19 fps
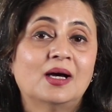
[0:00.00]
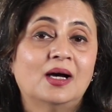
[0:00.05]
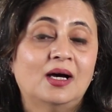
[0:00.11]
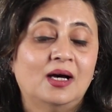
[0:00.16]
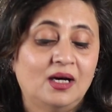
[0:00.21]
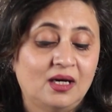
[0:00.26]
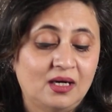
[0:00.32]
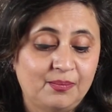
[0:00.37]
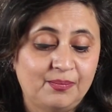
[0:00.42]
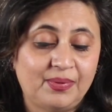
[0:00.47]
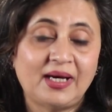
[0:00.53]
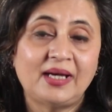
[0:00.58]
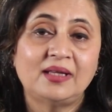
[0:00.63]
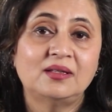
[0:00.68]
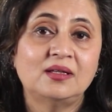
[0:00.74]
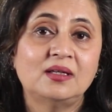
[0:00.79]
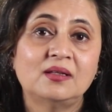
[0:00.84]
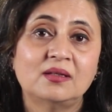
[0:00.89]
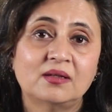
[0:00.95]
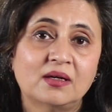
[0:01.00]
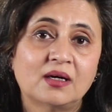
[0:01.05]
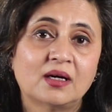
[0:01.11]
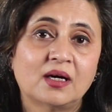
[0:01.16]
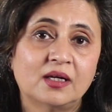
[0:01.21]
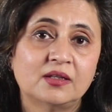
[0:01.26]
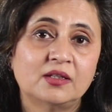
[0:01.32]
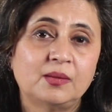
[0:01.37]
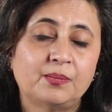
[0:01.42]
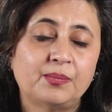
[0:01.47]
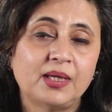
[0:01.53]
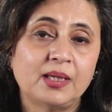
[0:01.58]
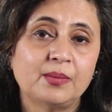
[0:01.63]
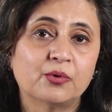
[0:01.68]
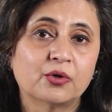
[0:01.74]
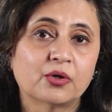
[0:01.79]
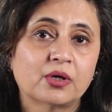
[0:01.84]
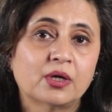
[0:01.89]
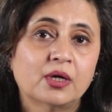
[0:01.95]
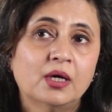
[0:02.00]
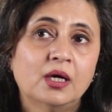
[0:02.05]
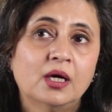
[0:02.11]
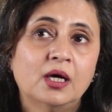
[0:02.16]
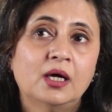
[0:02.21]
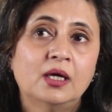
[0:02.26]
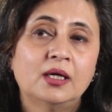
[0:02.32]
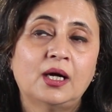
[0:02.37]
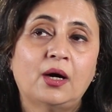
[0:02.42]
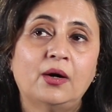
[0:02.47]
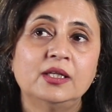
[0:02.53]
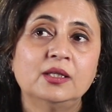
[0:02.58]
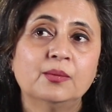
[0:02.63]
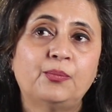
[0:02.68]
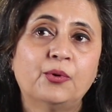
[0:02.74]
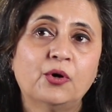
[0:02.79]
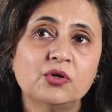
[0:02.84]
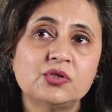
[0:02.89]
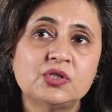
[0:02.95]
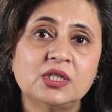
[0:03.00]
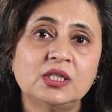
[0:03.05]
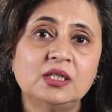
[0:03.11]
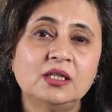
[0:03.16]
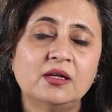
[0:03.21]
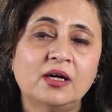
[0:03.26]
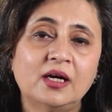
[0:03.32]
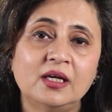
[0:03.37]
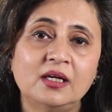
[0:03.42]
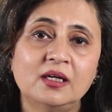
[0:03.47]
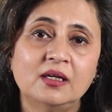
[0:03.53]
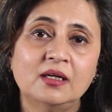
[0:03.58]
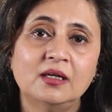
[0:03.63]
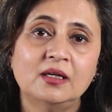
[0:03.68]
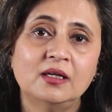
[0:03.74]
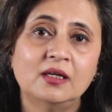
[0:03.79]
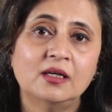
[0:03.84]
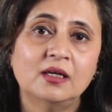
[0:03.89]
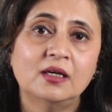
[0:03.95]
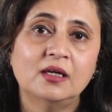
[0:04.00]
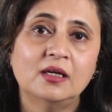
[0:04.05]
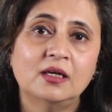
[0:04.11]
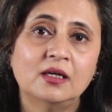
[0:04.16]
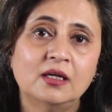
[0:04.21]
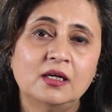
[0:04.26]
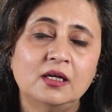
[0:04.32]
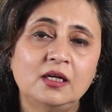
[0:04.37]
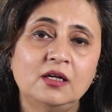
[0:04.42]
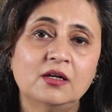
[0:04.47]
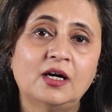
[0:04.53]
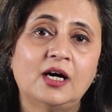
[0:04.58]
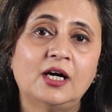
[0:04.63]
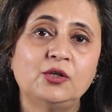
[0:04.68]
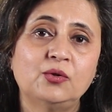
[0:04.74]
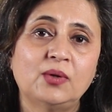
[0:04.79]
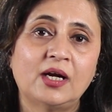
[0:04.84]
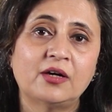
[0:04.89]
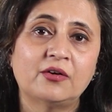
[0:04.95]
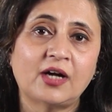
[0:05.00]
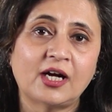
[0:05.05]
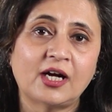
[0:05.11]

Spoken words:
by the Indira Gandhi playbook. Now, in the post-Indira era, you had